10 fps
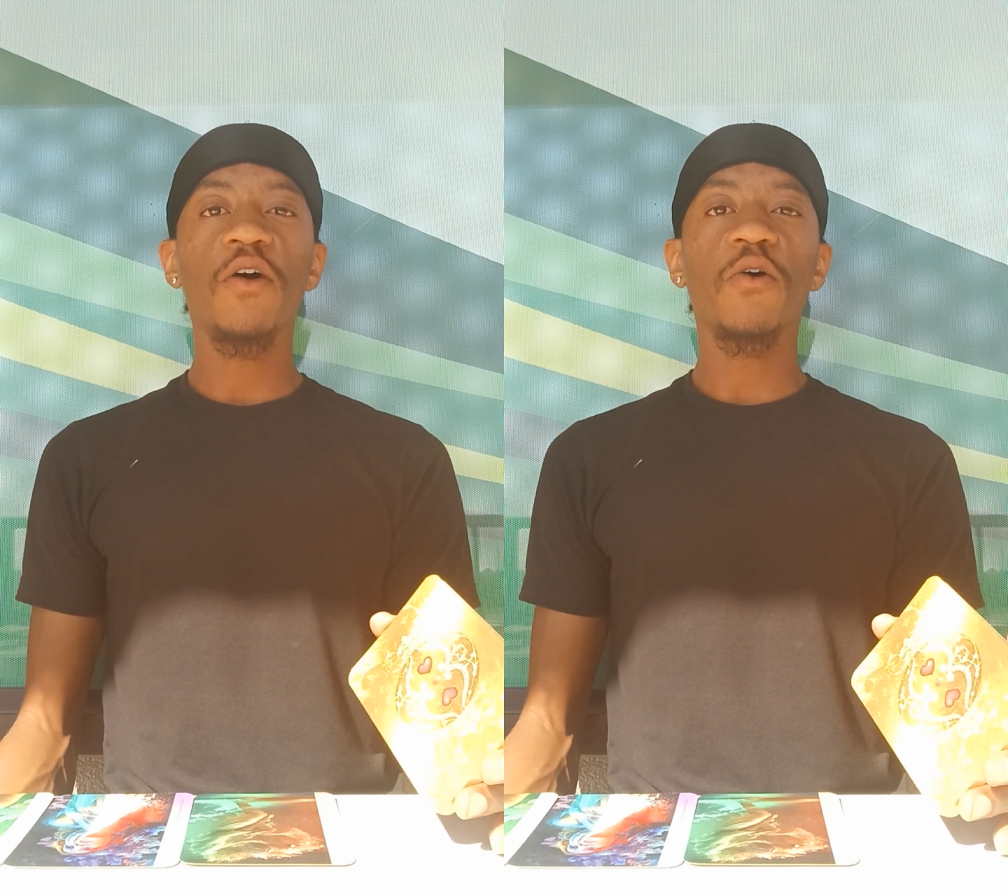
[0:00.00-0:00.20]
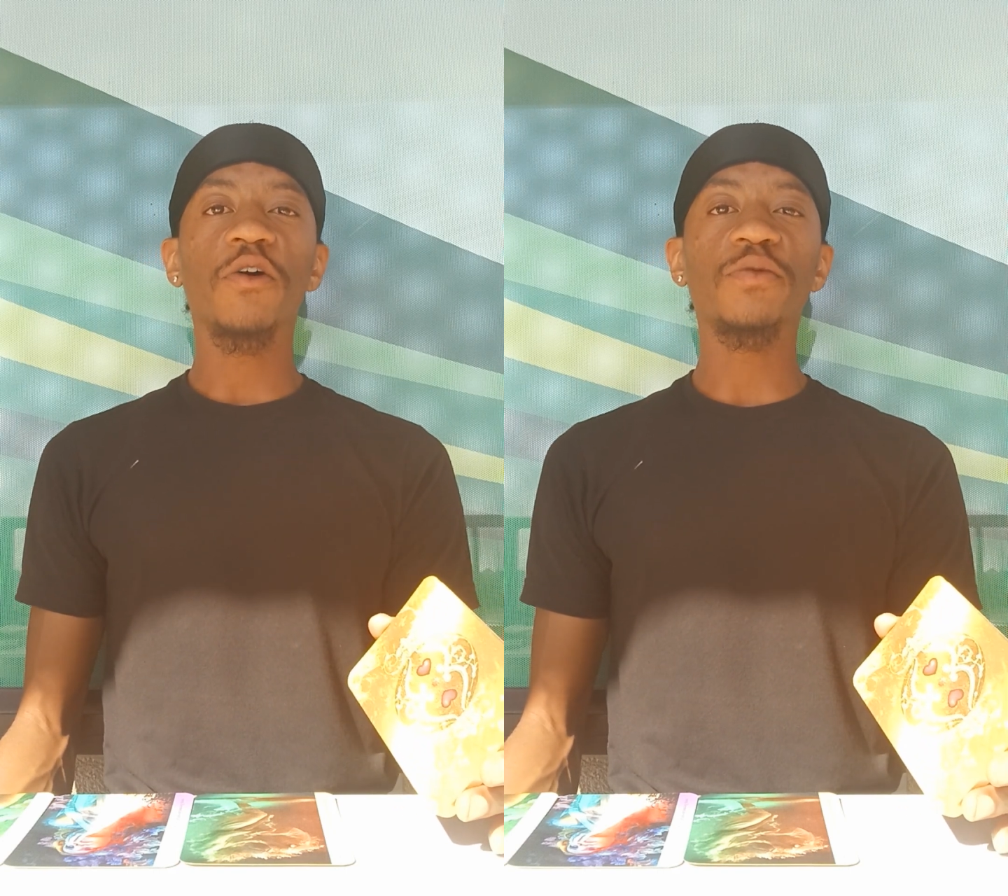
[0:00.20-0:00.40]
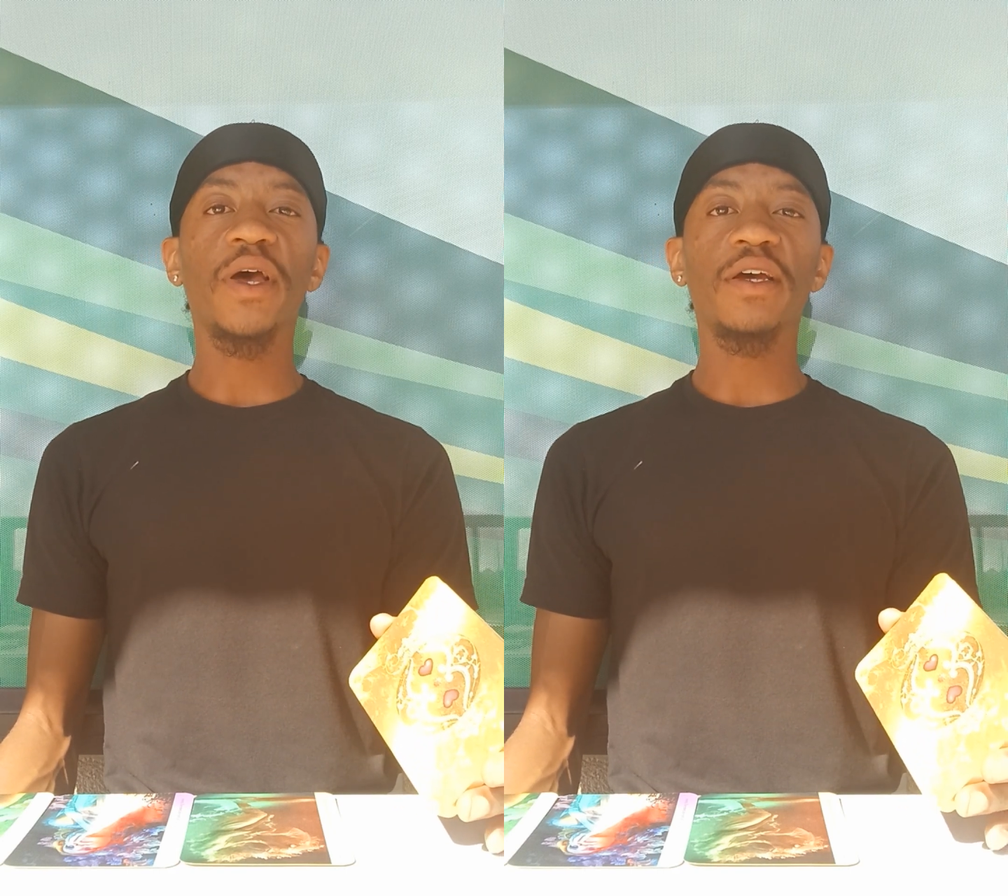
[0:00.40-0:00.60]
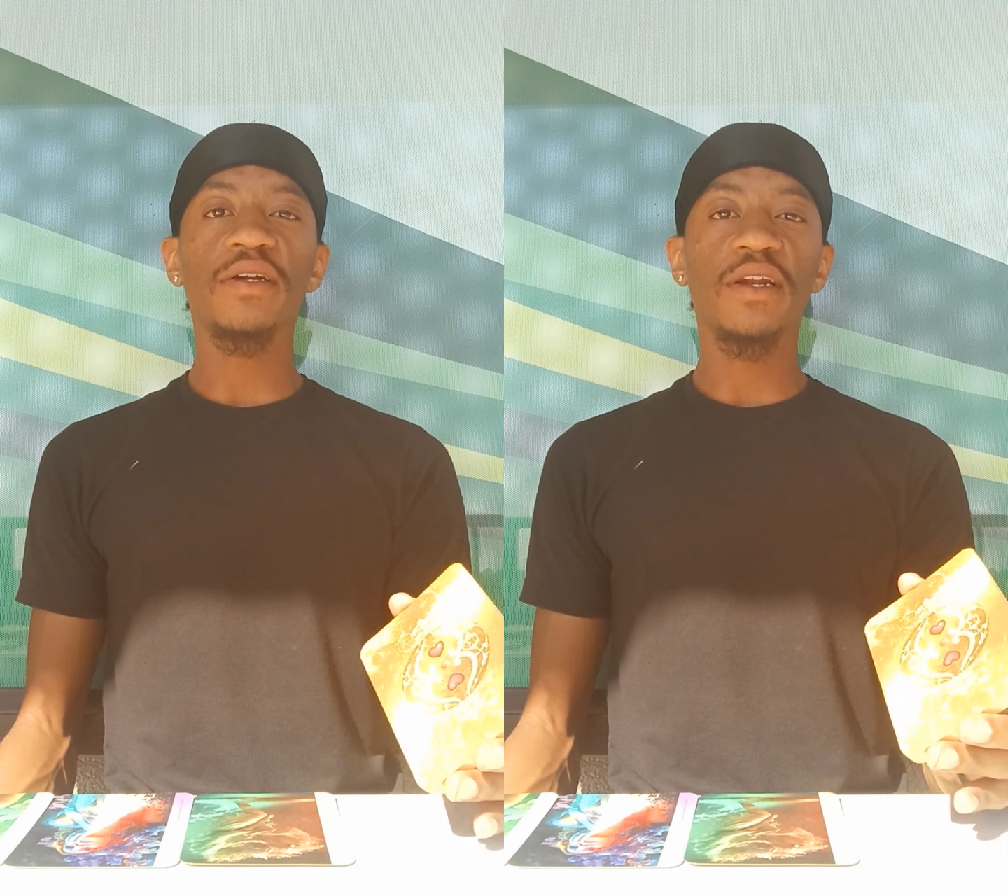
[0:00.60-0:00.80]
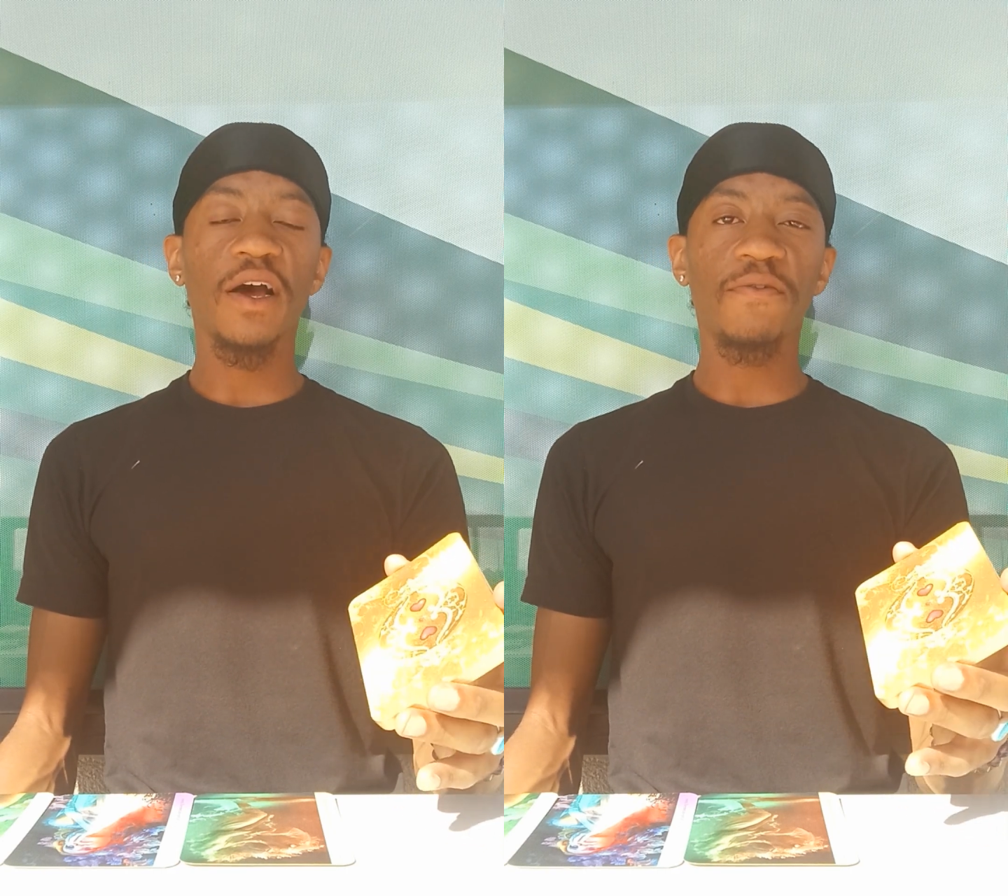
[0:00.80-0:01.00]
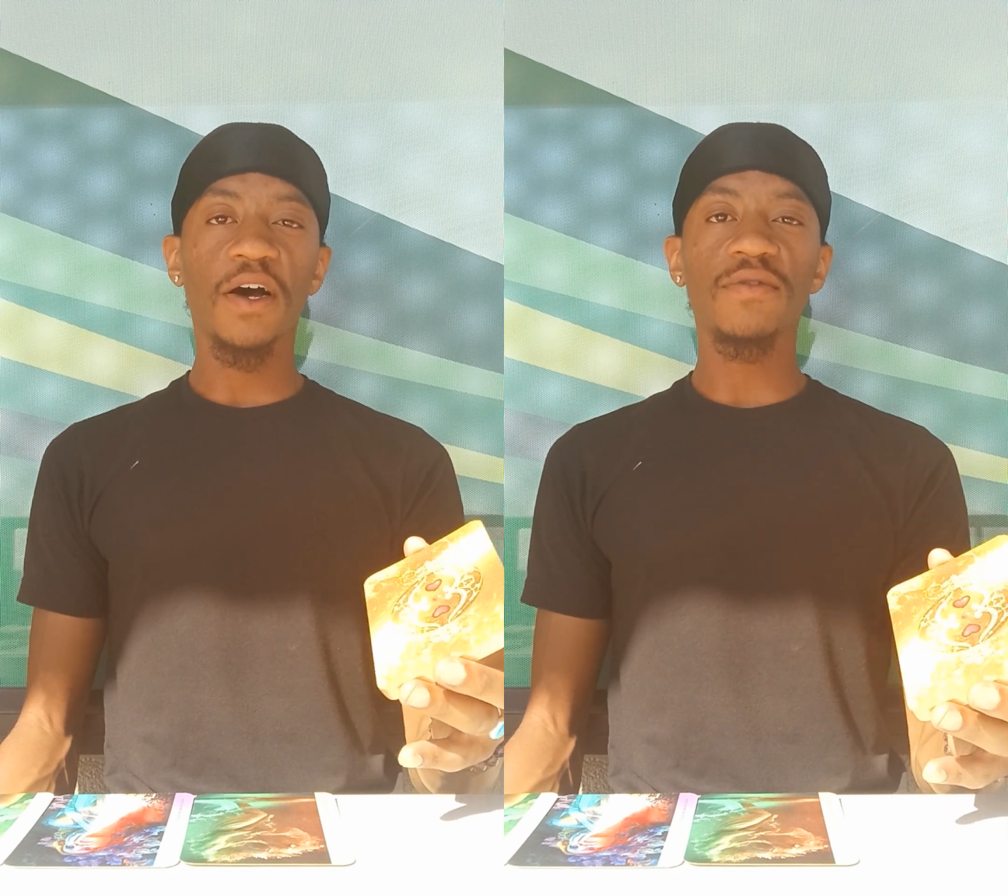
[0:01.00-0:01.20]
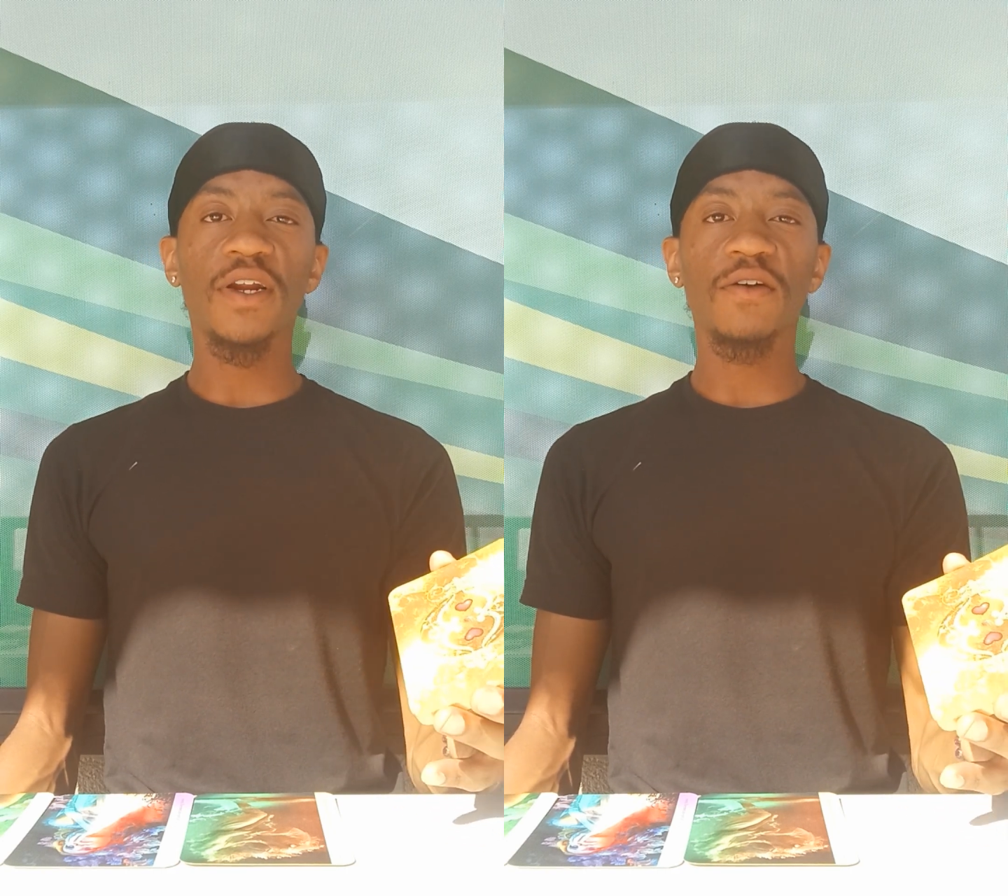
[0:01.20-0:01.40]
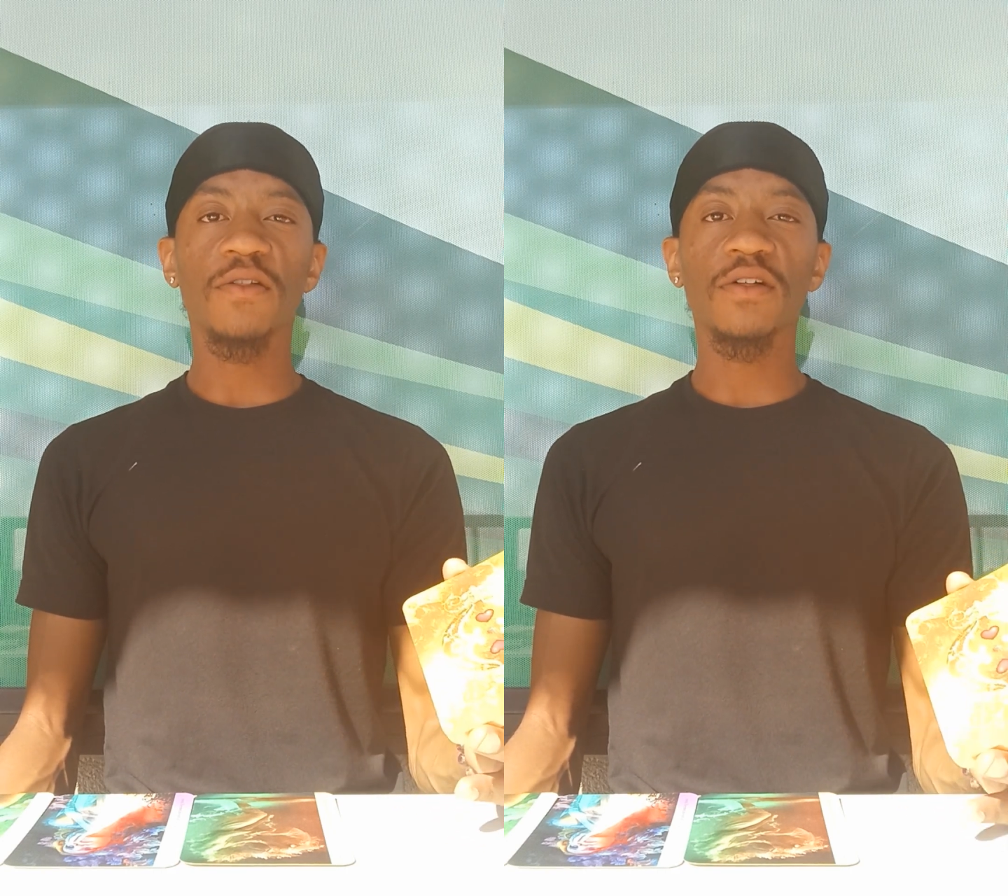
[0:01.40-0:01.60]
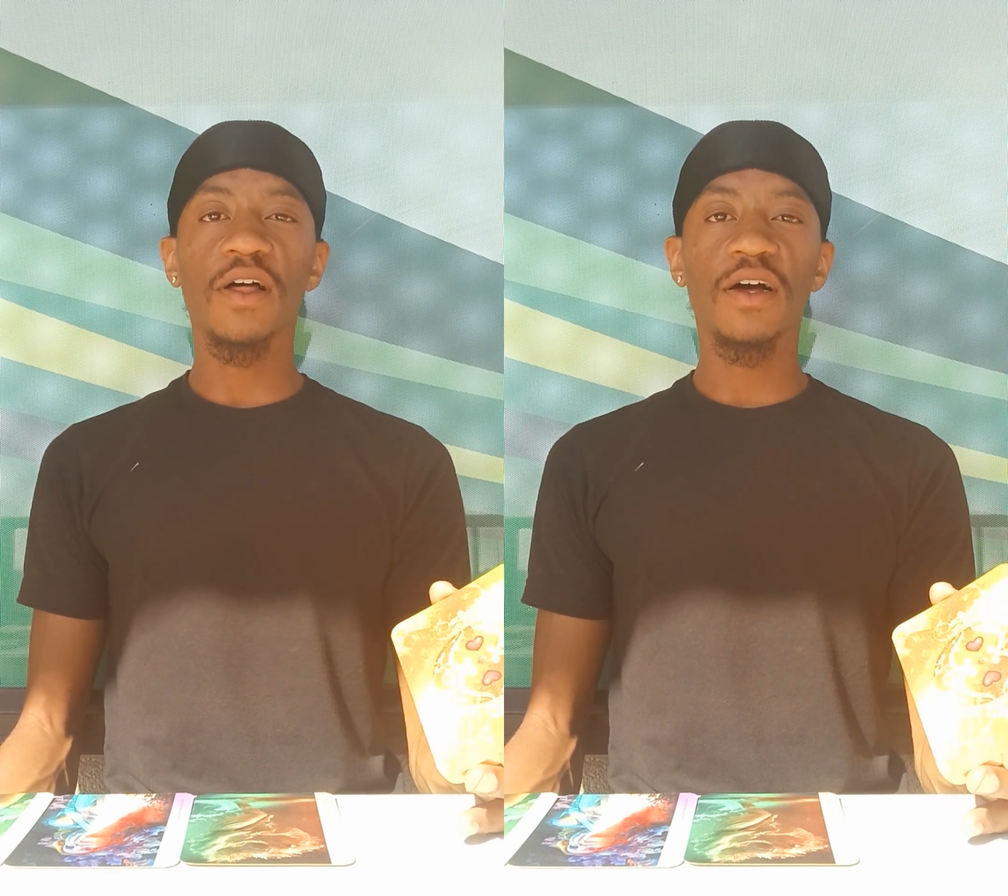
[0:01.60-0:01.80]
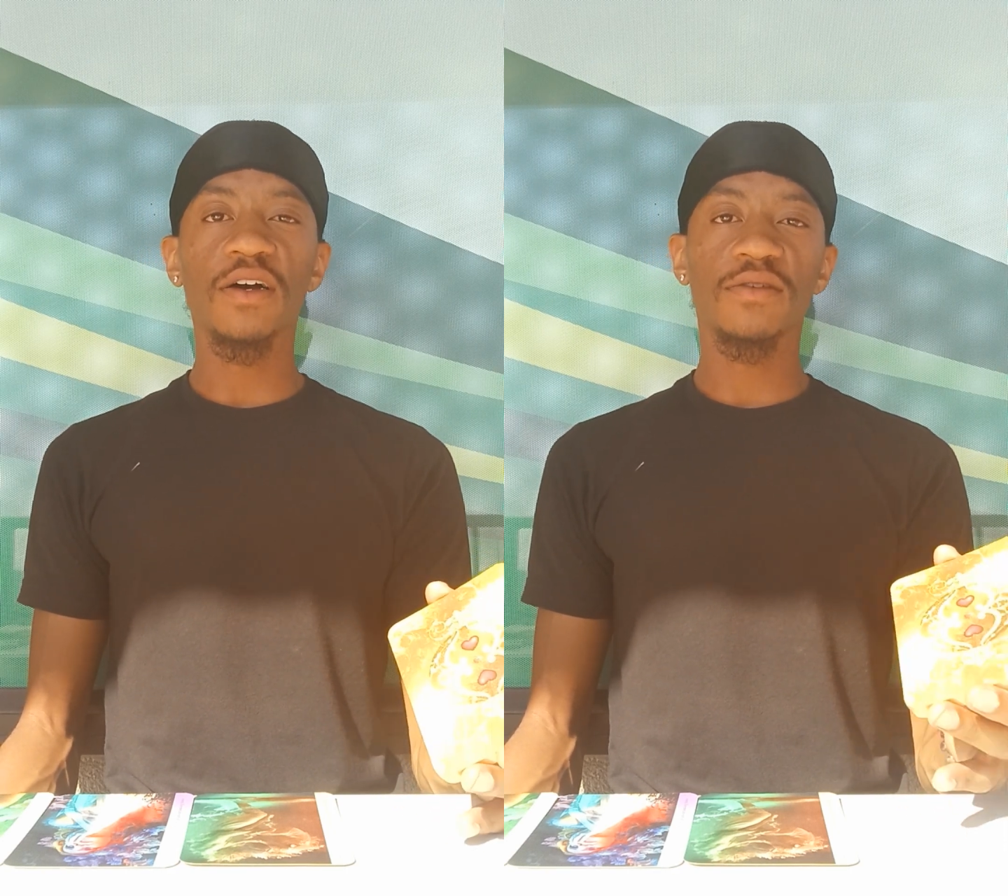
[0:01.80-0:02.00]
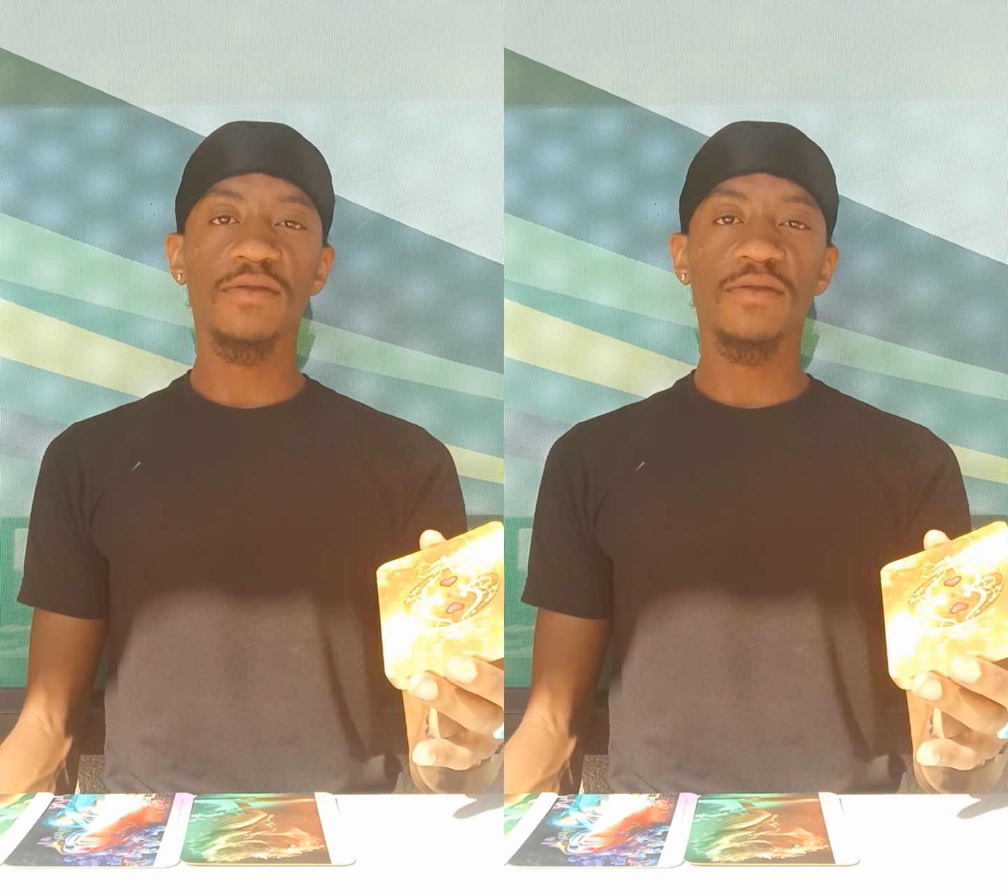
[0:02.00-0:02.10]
or you may 959 on the clock,